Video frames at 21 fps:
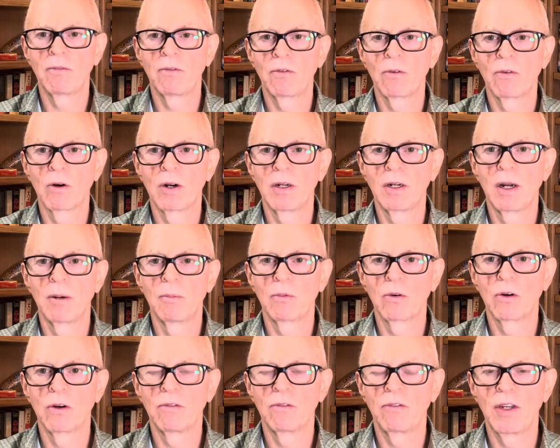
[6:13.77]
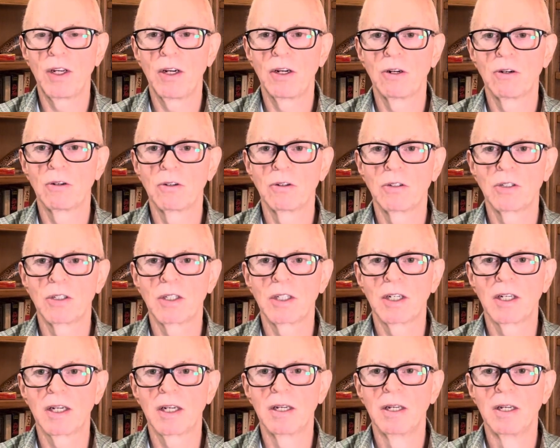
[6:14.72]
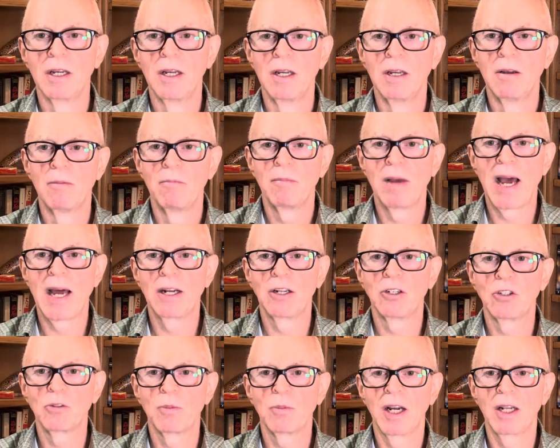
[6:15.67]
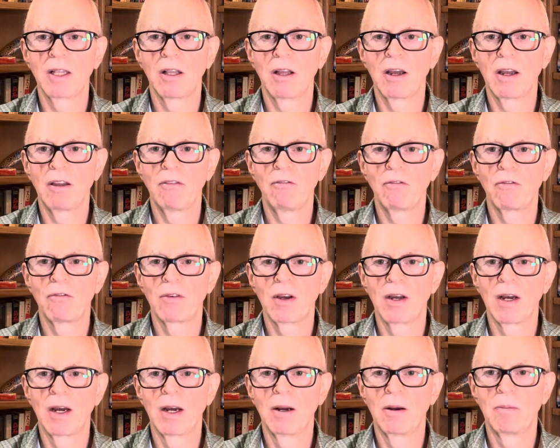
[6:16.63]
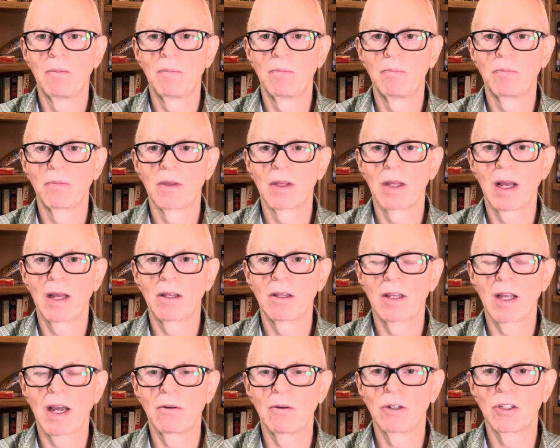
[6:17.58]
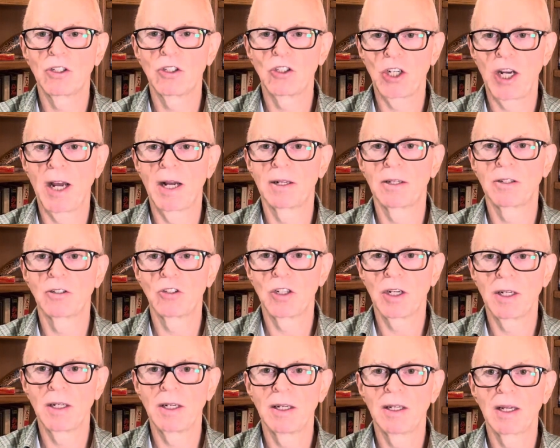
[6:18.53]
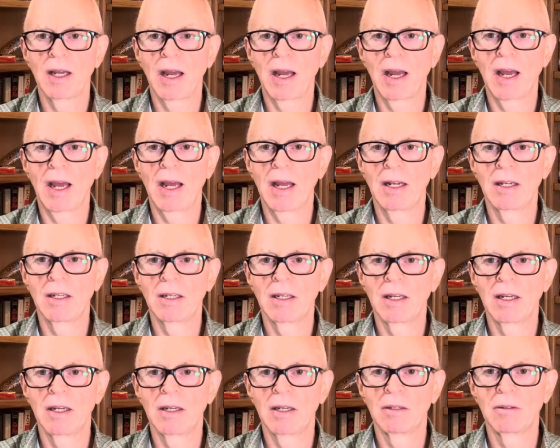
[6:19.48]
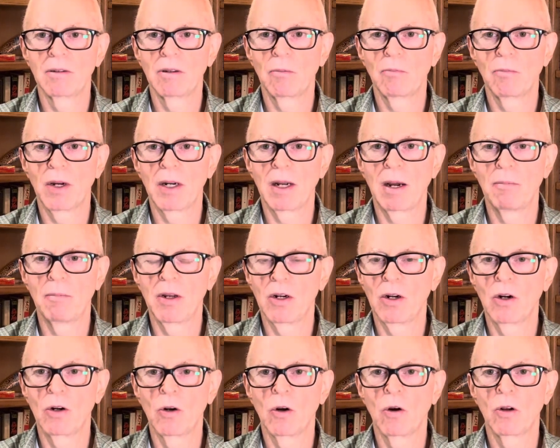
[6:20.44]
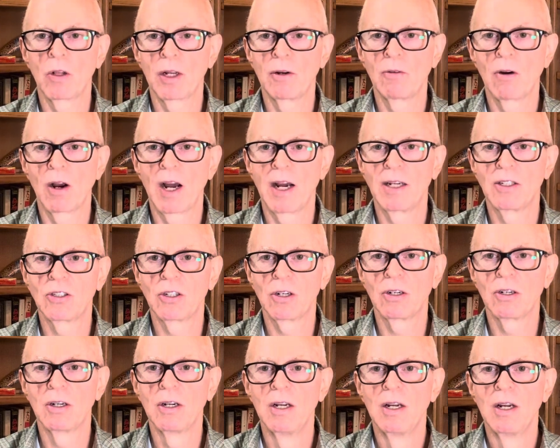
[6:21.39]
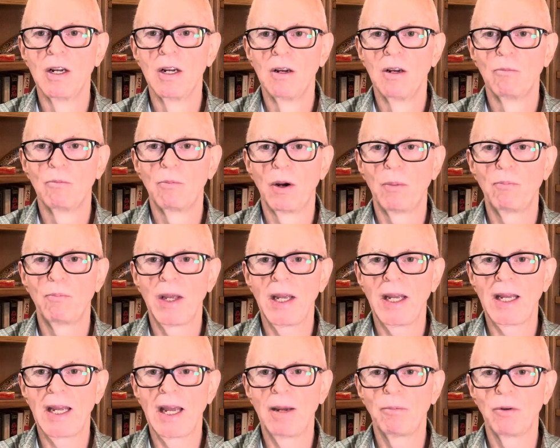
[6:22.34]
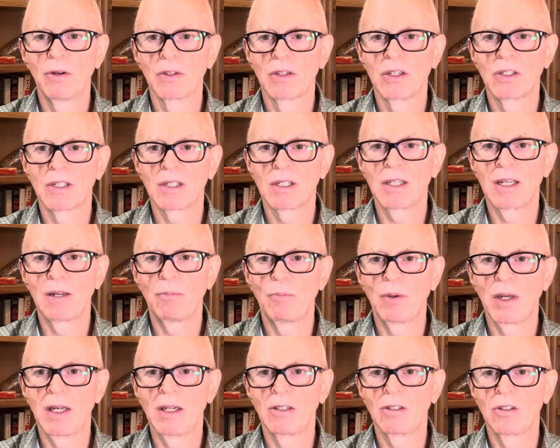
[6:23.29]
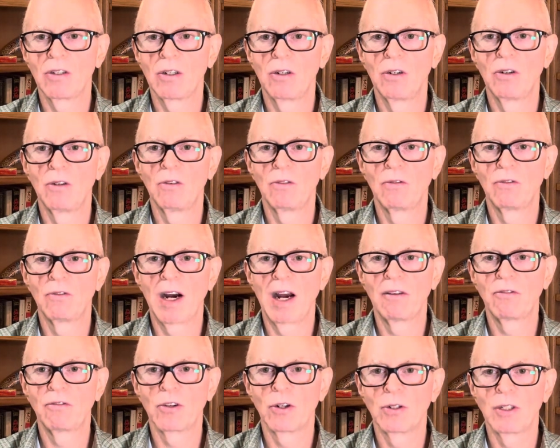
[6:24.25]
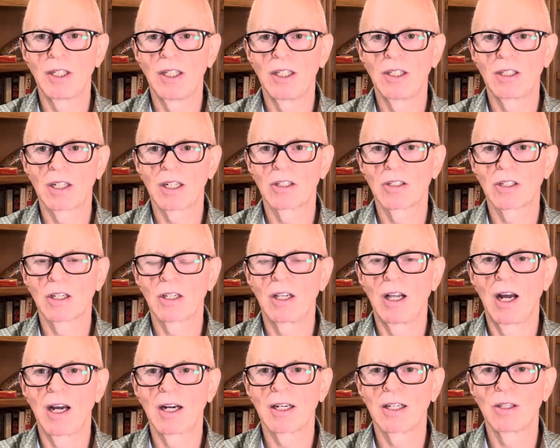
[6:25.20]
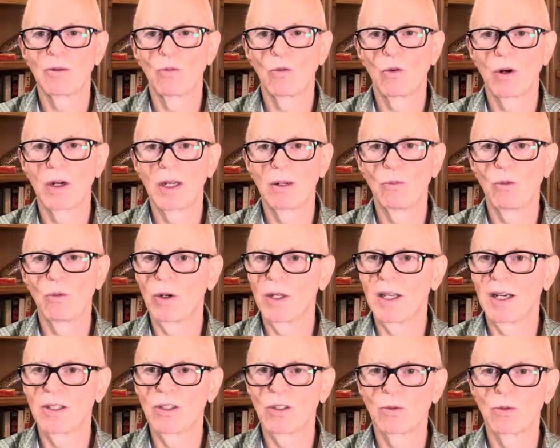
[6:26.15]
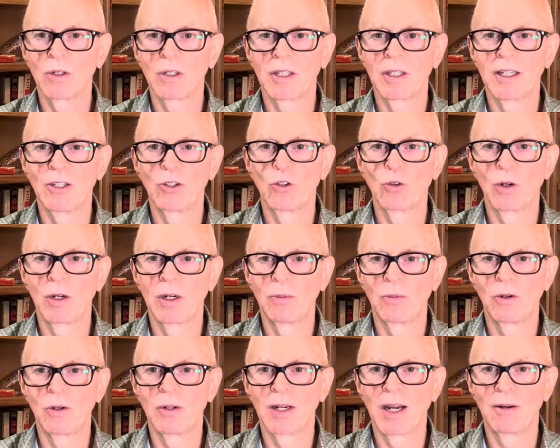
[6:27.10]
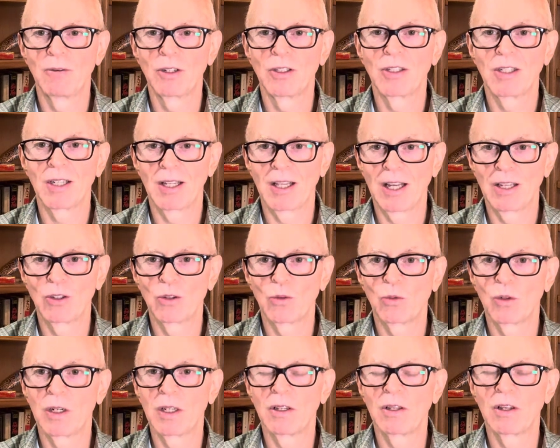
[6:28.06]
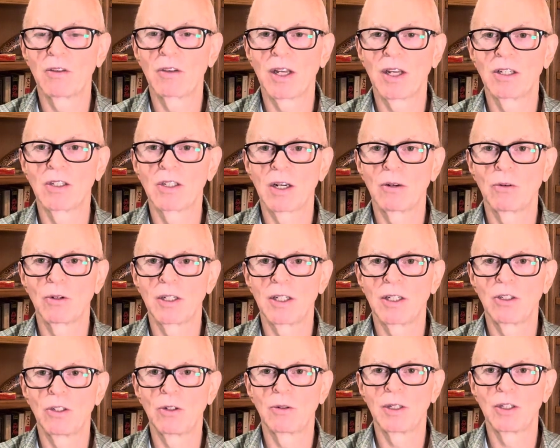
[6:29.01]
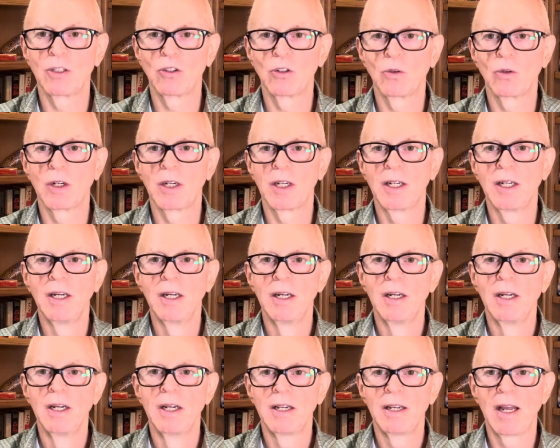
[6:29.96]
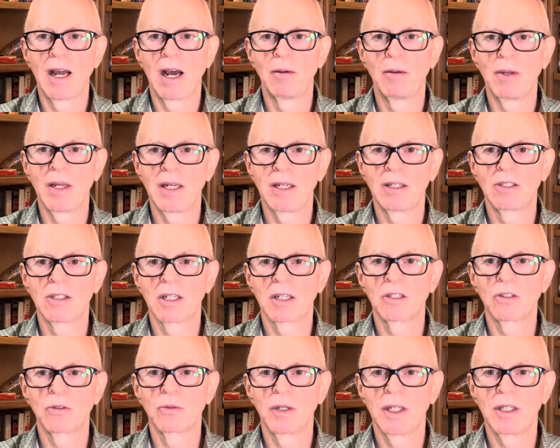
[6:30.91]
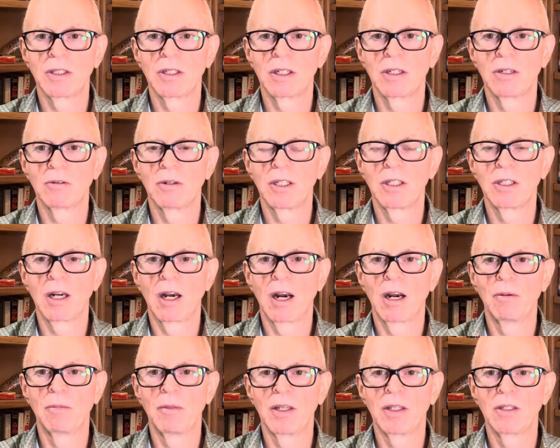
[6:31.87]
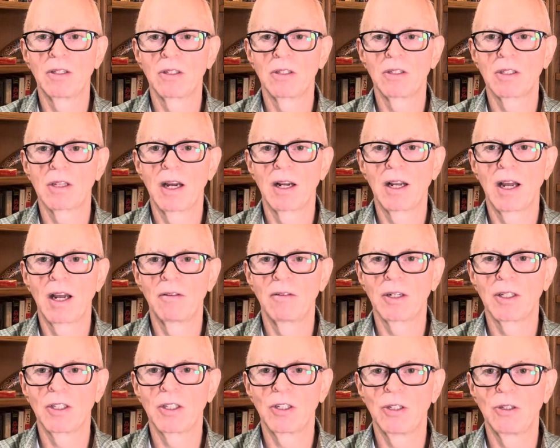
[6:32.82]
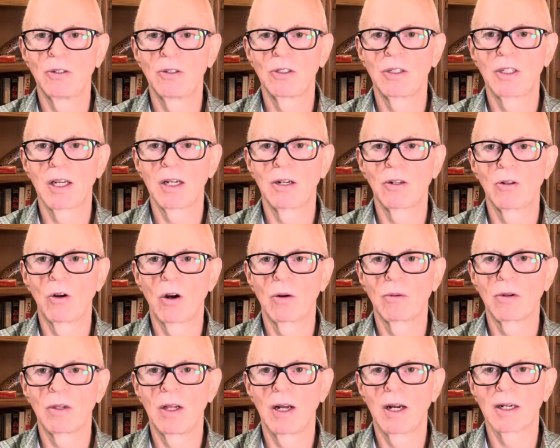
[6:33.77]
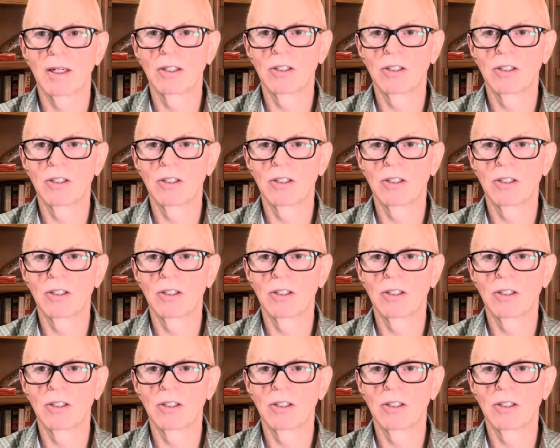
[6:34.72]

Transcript: for a number of years to manage my life, that was challenging. And but I'm an early riser. But being able to sleep into 5:30, 6 o'clock in the morning, boy, that's really enjoyable. And I would say that's one of the things I really do enjoy now, being 6 weeks into retirement, is not having to use that alarm clock.